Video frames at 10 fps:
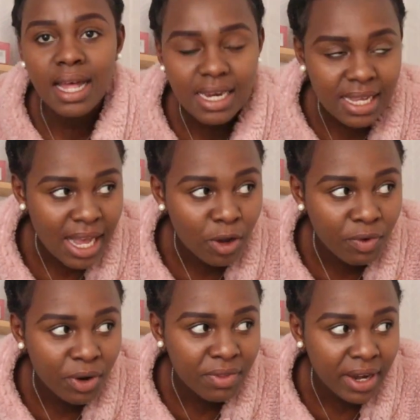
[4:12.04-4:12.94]
that is
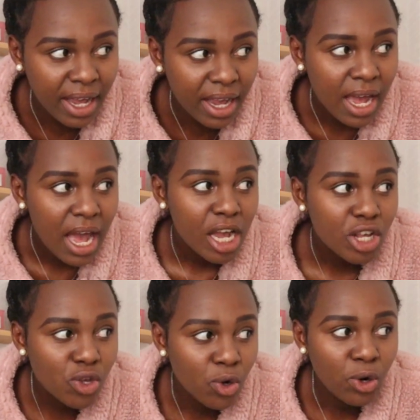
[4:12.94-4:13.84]
outfit of the day
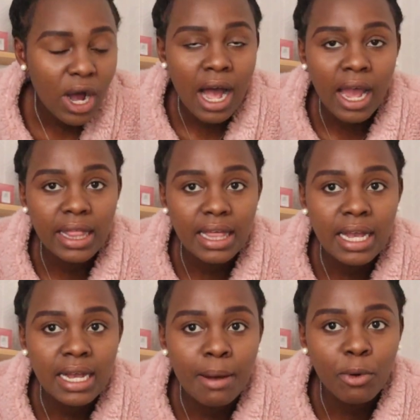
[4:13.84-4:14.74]
so i
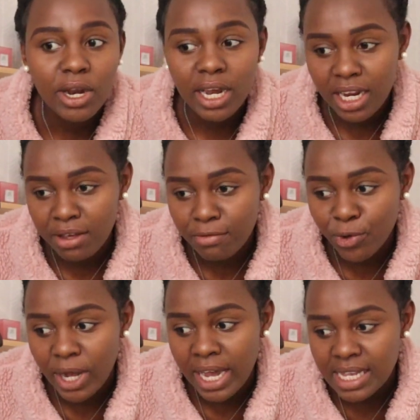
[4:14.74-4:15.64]
think i'm gonna leave
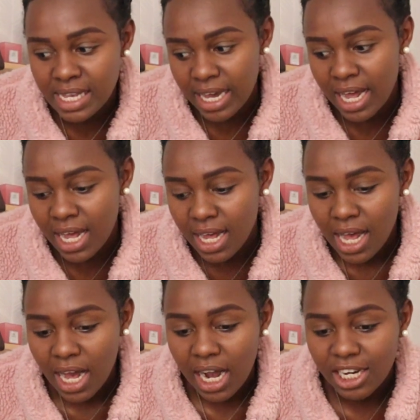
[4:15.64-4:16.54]
you guys here
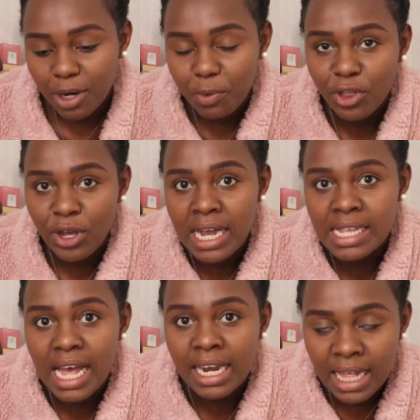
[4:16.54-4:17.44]
catch up with you
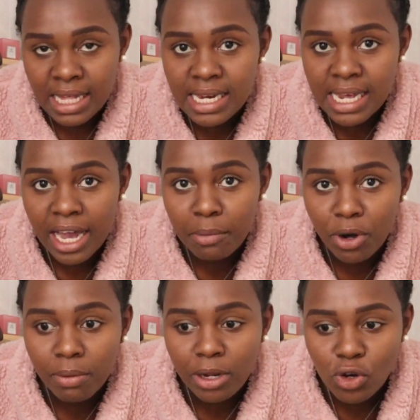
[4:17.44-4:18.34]
guys another time
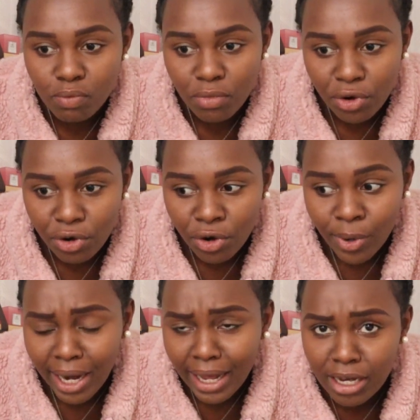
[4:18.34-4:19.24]
probably tomorrow or
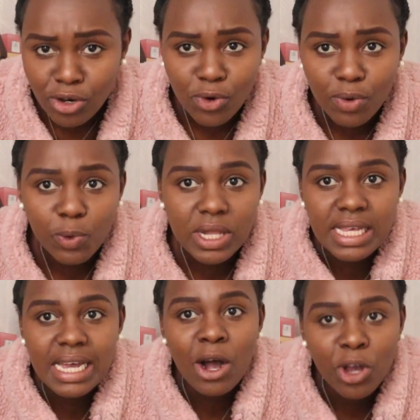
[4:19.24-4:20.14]
when i get home we'll
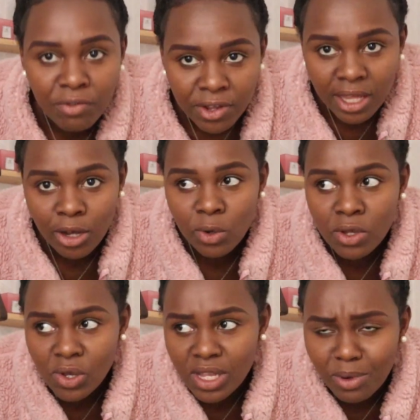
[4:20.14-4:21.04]
see how everything
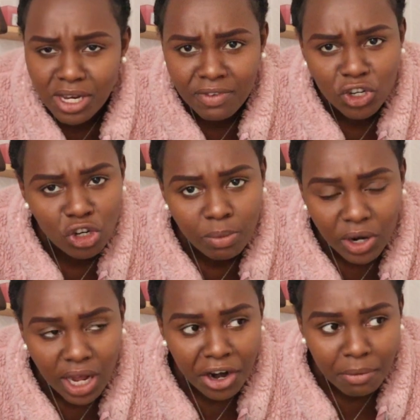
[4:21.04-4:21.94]
goes because i'm not even sure i'm
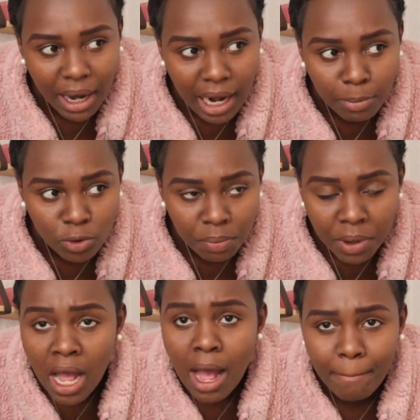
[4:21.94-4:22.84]
gonna carry my laptop
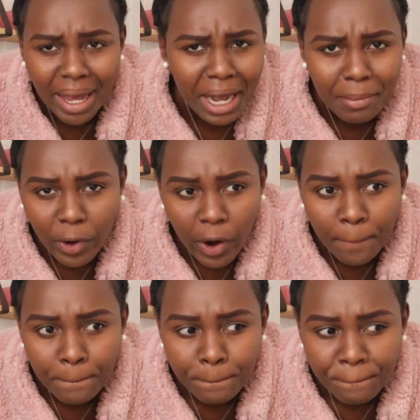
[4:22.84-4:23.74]
my
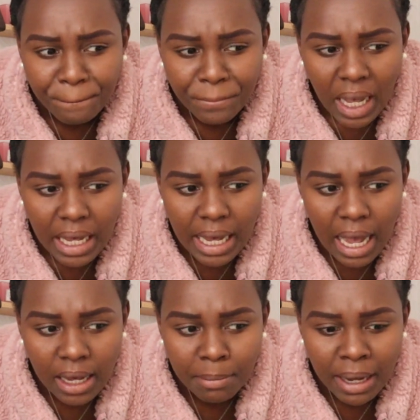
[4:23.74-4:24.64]
camera
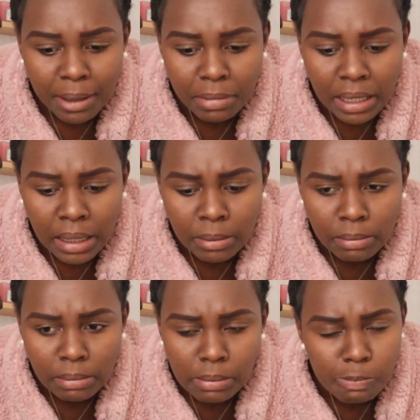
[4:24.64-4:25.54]
yeah it might be
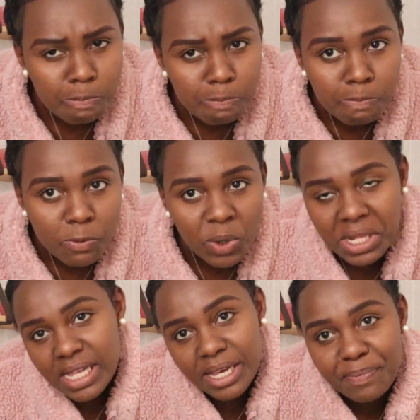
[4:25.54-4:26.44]
mm,
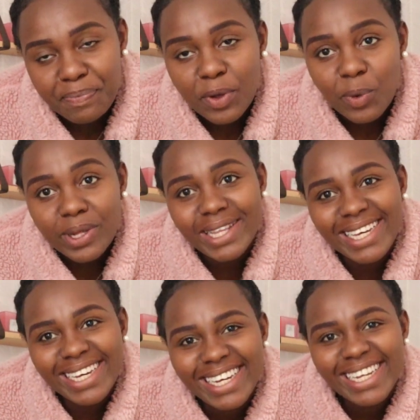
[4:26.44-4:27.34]
we'll see we'll
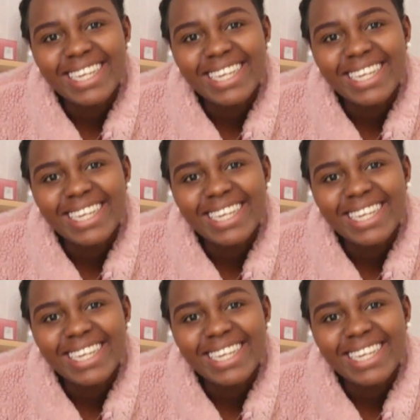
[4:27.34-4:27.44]
see